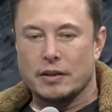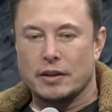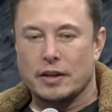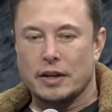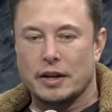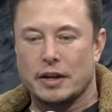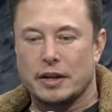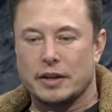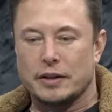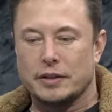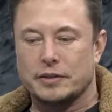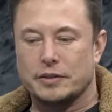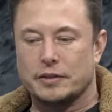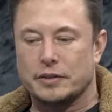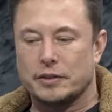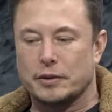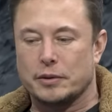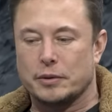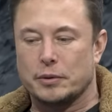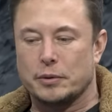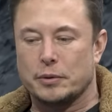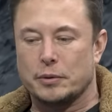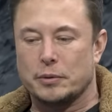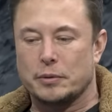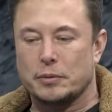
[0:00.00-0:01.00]
uh,
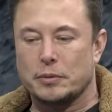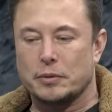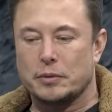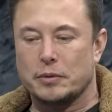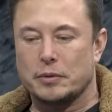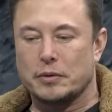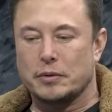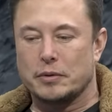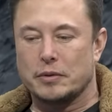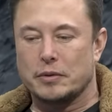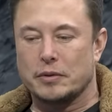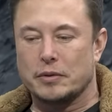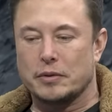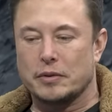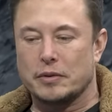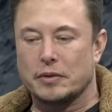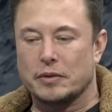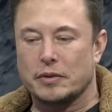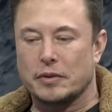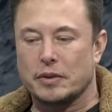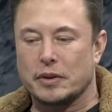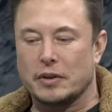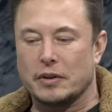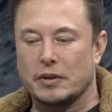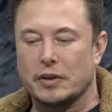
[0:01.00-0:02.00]
so.
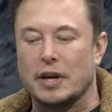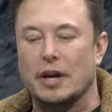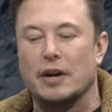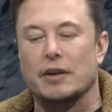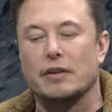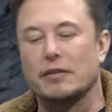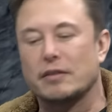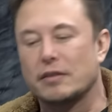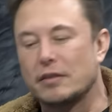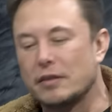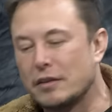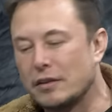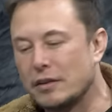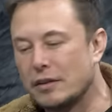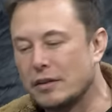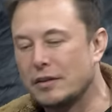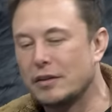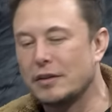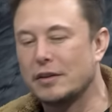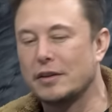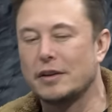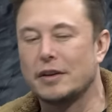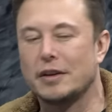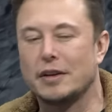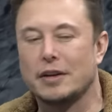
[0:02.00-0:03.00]
Yeah.
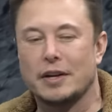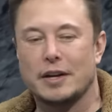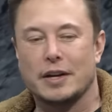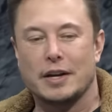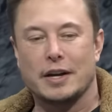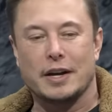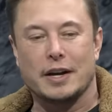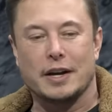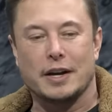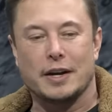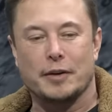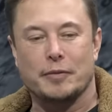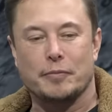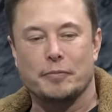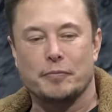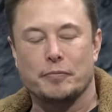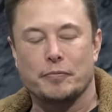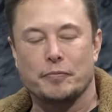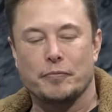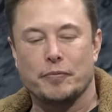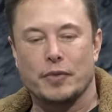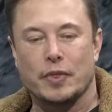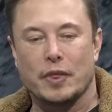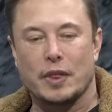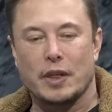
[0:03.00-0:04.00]
Um,
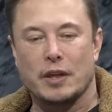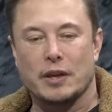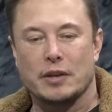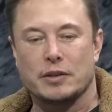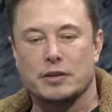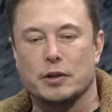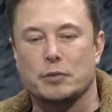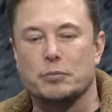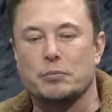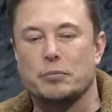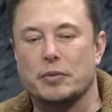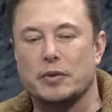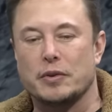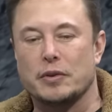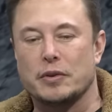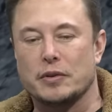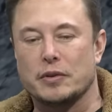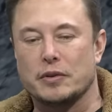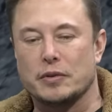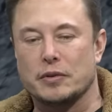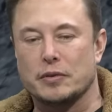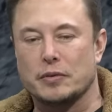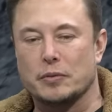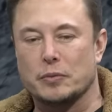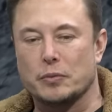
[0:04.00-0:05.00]
so
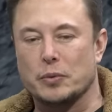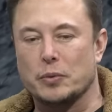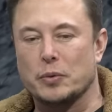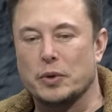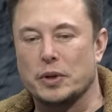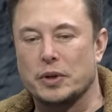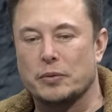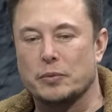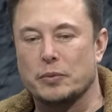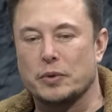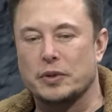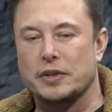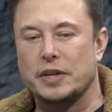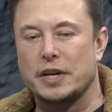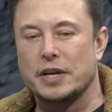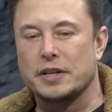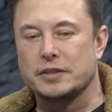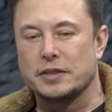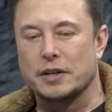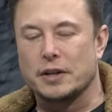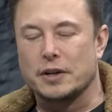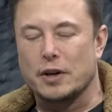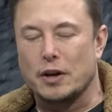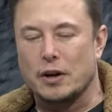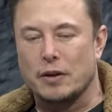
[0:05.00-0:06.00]
with with X
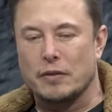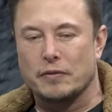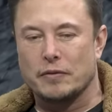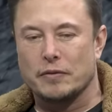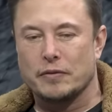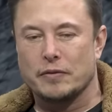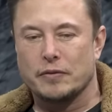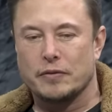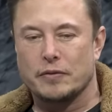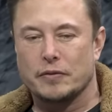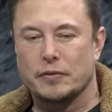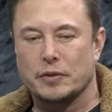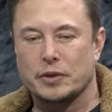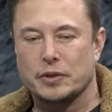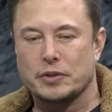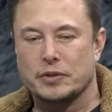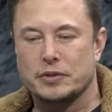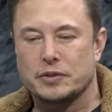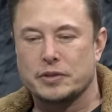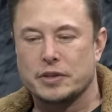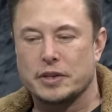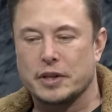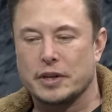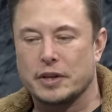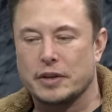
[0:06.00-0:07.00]
dot com,
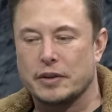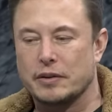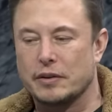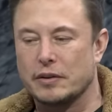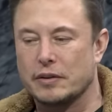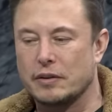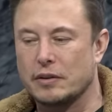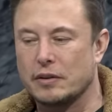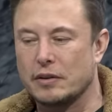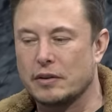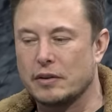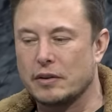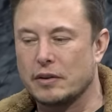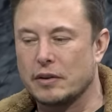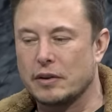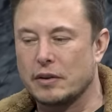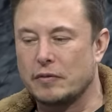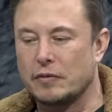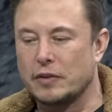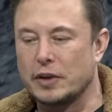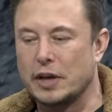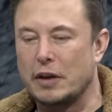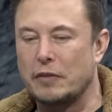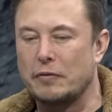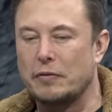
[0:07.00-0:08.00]
which uh,
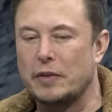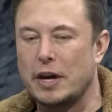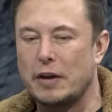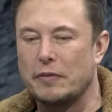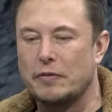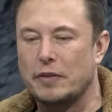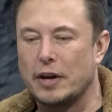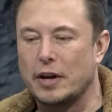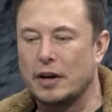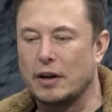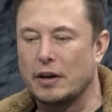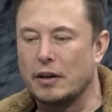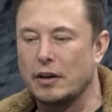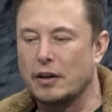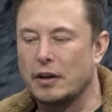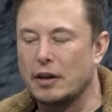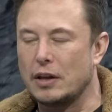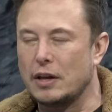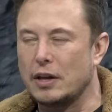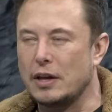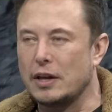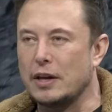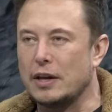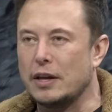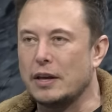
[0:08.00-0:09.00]
became PayPal,
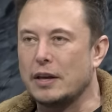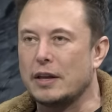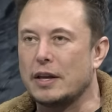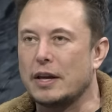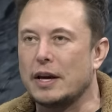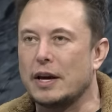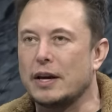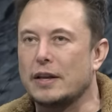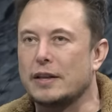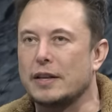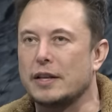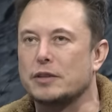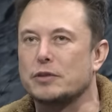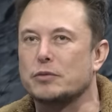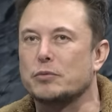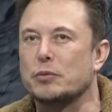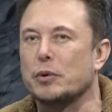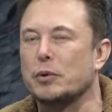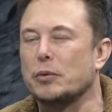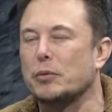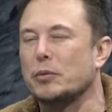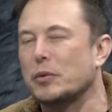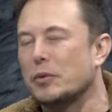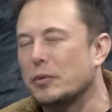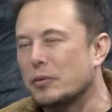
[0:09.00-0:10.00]
uh, that's
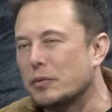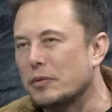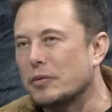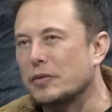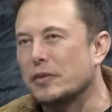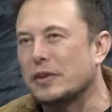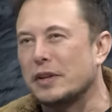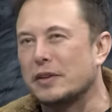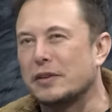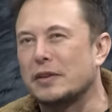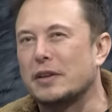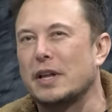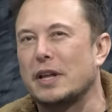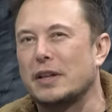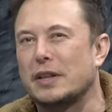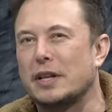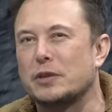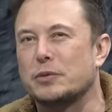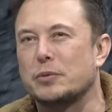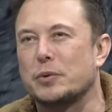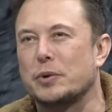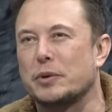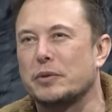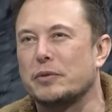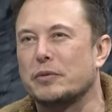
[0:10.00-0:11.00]
where that,
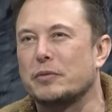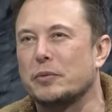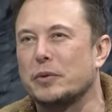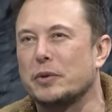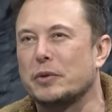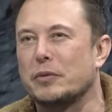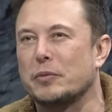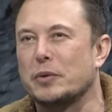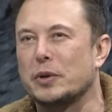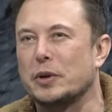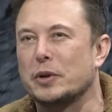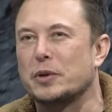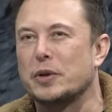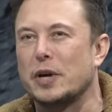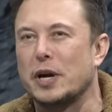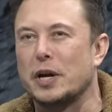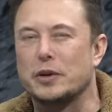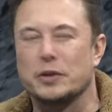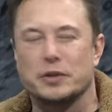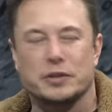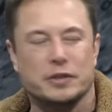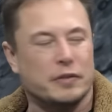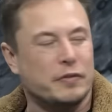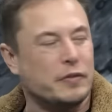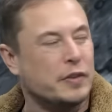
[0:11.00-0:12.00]
that's where we, we tried to
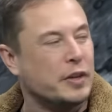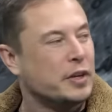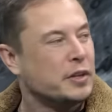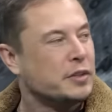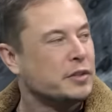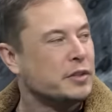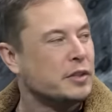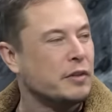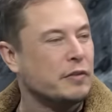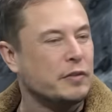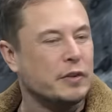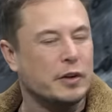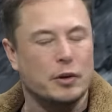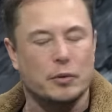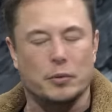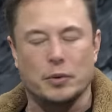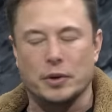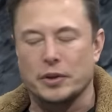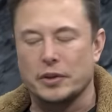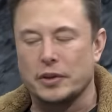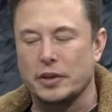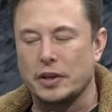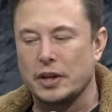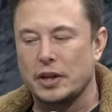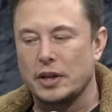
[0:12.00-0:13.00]
do something significant
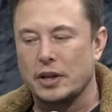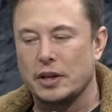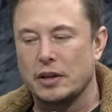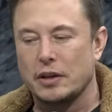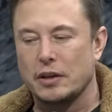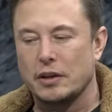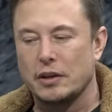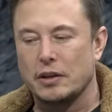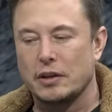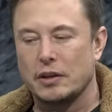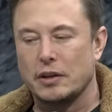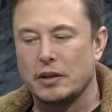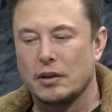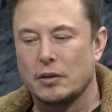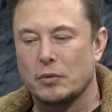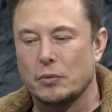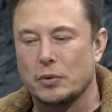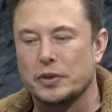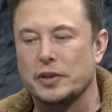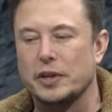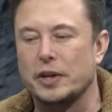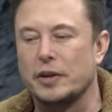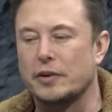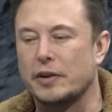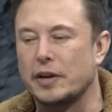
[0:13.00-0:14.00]
with the
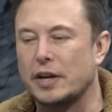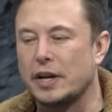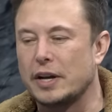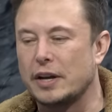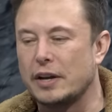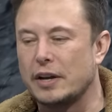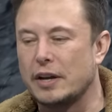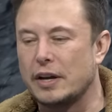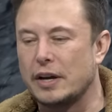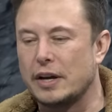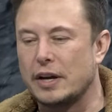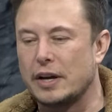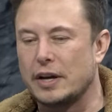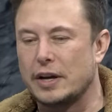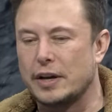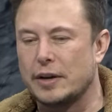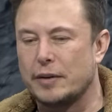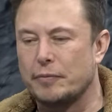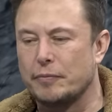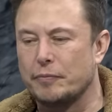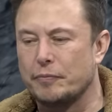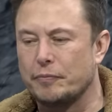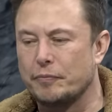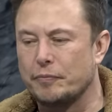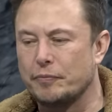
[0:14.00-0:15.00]
with the internet,
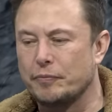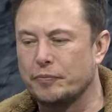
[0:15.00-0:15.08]
um,